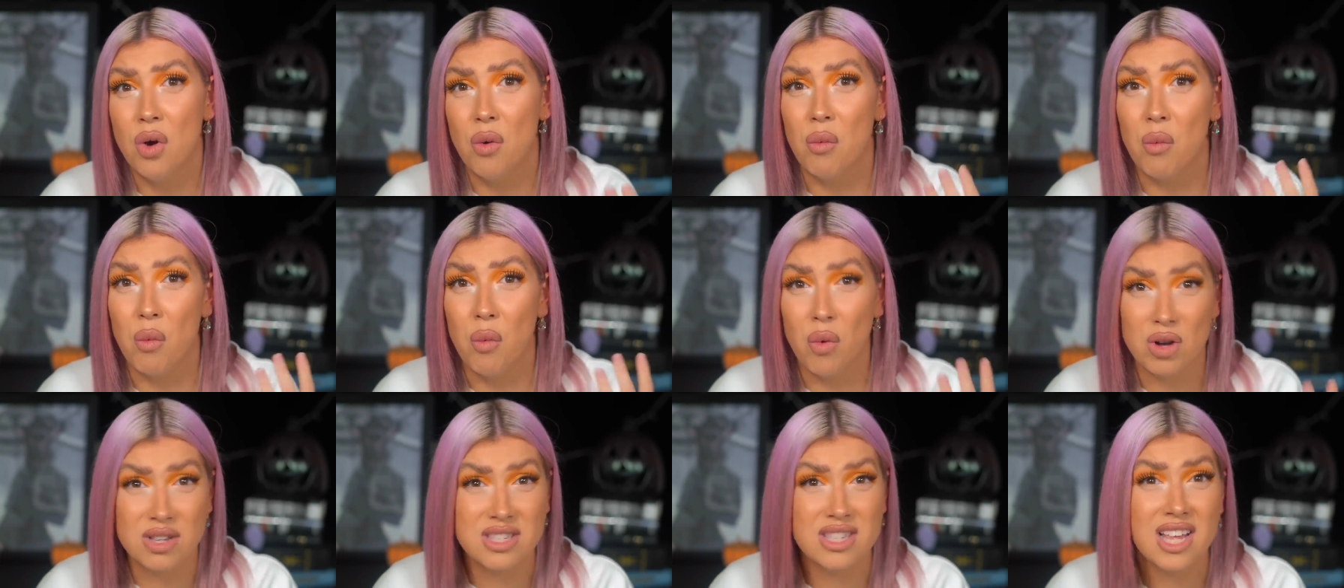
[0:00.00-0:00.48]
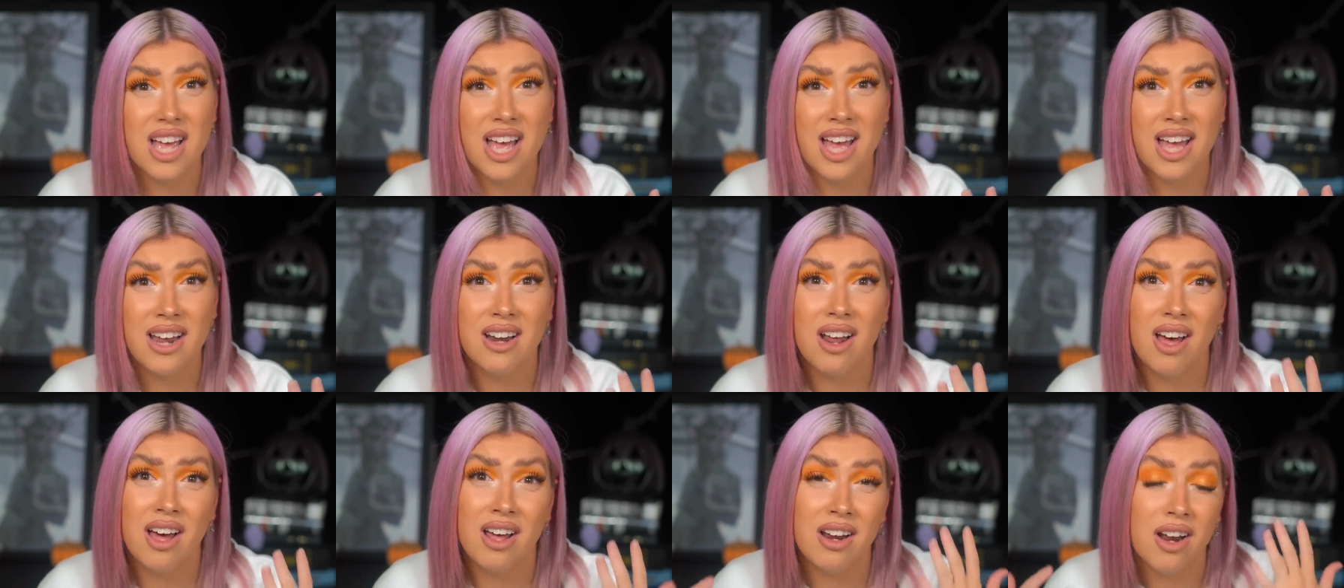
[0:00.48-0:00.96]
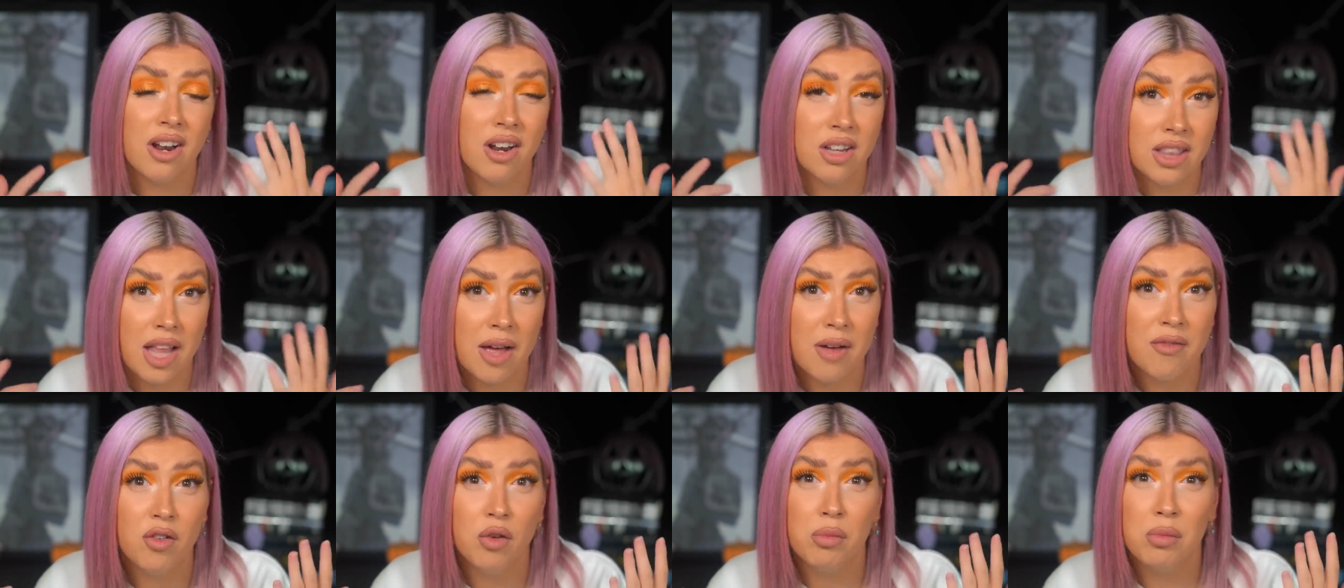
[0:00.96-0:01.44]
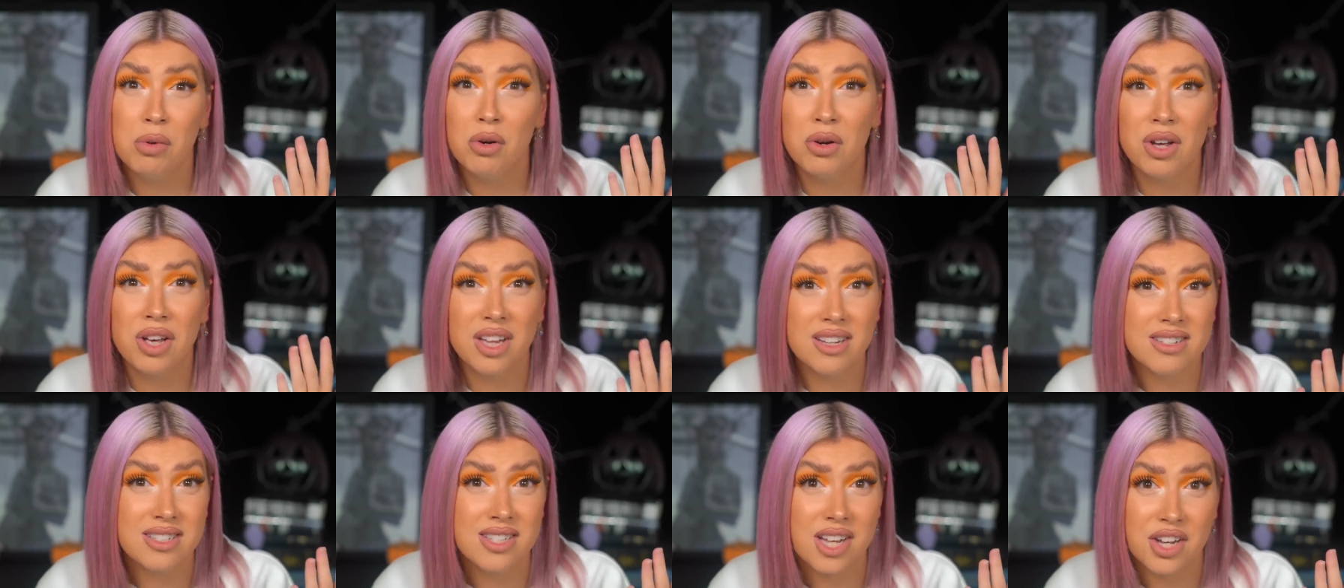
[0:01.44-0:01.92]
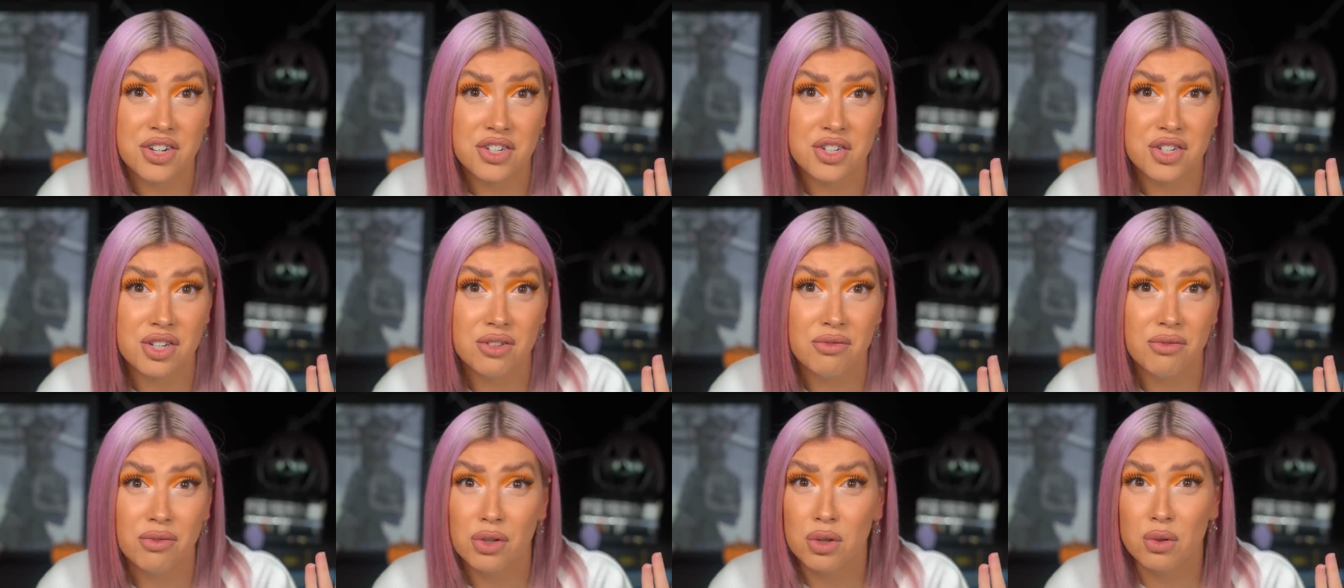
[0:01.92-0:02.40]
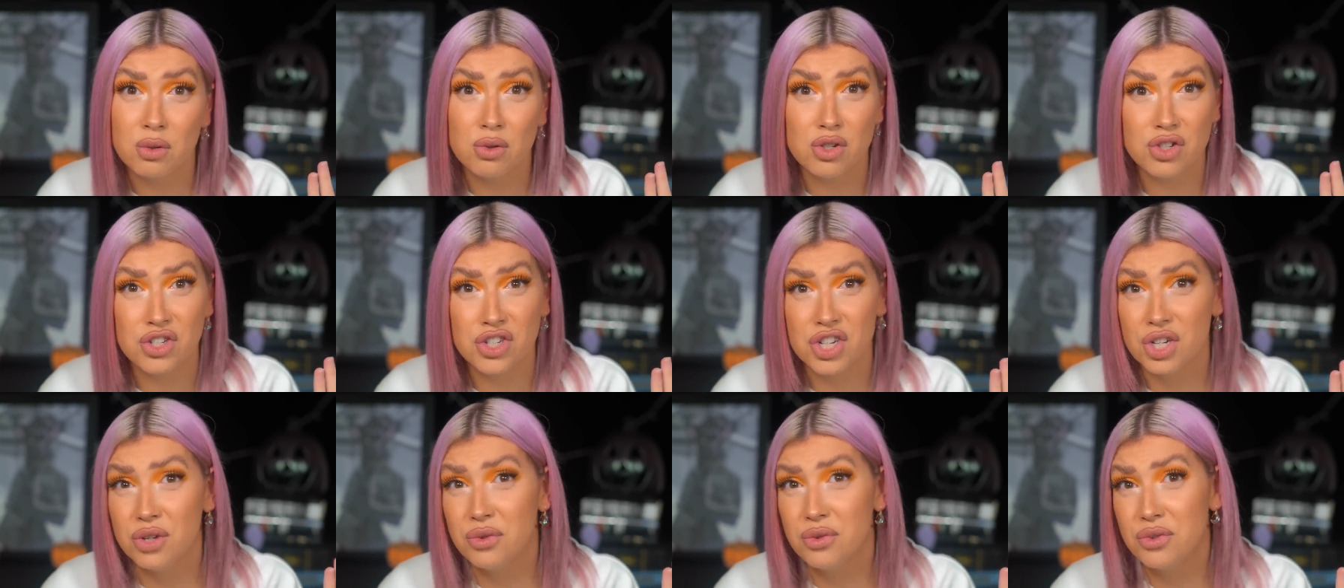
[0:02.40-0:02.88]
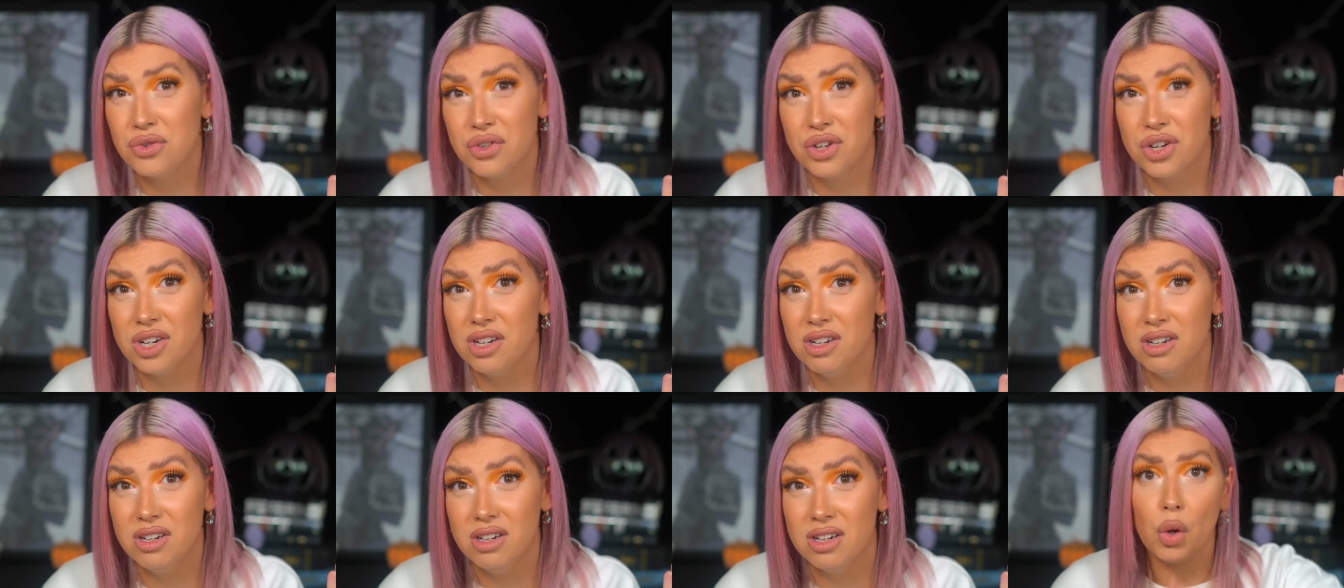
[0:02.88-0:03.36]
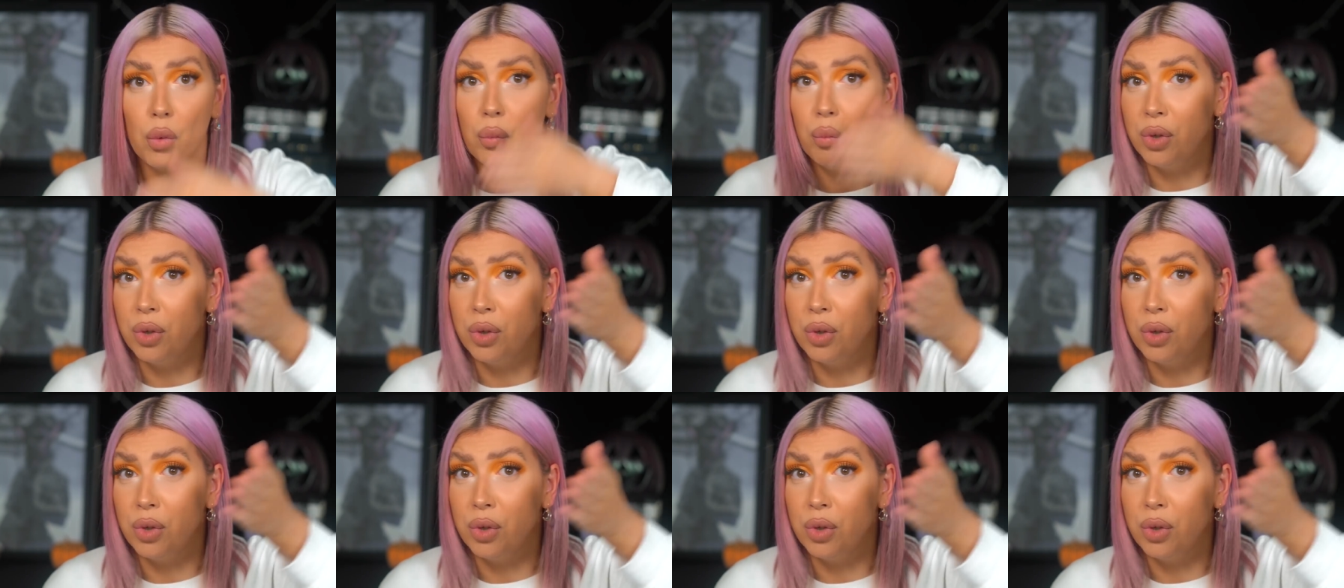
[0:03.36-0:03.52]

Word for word: Was it in an unlivable condition for those children?